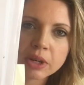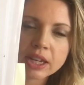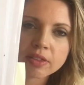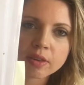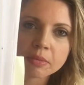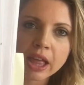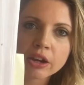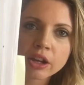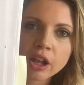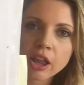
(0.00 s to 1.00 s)
We did some
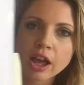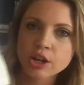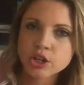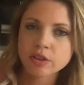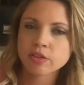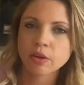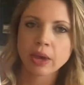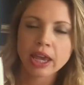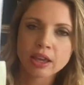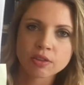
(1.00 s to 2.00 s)
letter collages, so
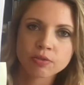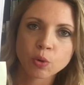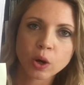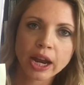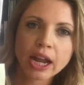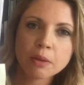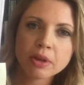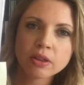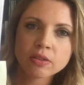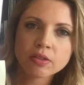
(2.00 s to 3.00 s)
A is for
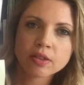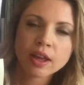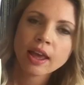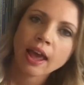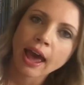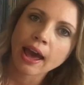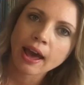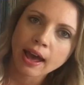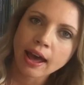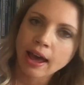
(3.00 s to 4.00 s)
animals, a,
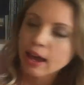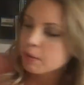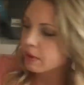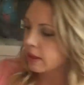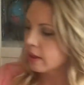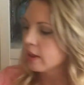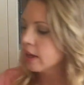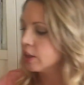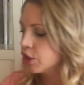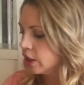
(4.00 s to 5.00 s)
a animal,
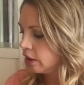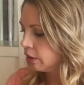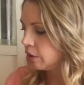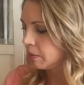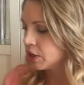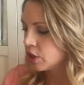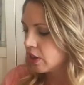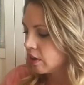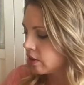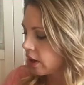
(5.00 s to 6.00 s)
and she glued a bunch of
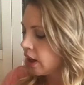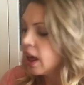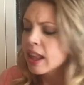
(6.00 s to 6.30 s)
things on.